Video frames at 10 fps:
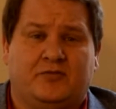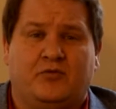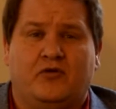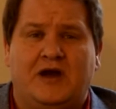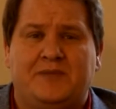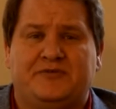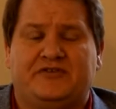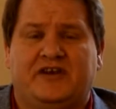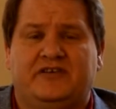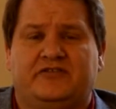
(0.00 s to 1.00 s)
the poor
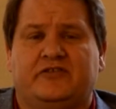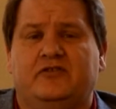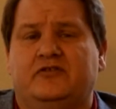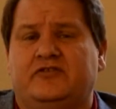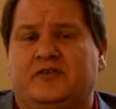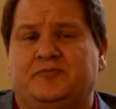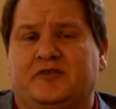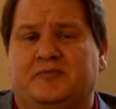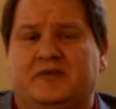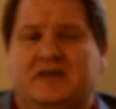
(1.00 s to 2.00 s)
appetite is a new
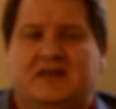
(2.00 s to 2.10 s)
symptom.